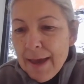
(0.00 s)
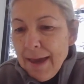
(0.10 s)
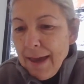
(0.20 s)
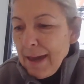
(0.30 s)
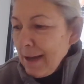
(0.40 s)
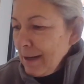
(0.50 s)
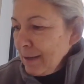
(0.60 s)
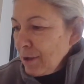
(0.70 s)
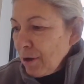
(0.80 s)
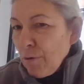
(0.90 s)

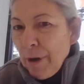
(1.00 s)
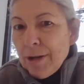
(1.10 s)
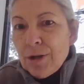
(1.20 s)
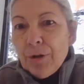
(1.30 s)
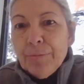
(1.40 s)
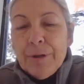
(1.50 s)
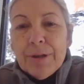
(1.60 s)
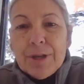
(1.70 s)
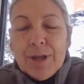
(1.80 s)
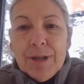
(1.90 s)
And Gwen told me
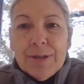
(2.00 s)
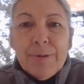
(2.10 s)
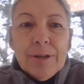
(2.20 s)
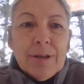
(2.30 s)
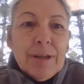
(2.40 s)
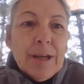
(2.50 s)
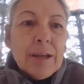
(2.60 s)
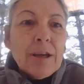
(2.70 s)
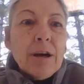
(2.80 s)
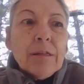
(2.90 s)
that she's been
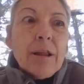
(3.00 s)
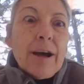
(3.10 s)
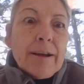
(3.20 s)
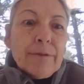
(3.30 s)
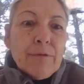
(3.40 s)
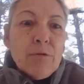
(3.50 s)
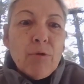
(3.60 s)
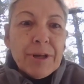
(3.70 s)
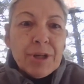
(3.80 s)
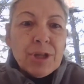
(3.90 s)
getting a lot of
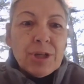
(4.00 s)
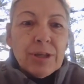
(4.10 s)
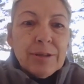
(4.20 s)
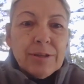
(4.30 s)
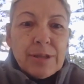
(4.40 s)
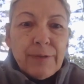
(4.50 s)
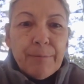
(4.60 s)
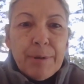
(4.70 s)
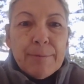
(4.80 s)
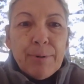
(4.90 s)
questions from
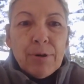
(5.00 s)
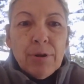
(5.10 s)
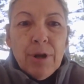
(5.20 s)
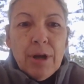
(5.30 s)
people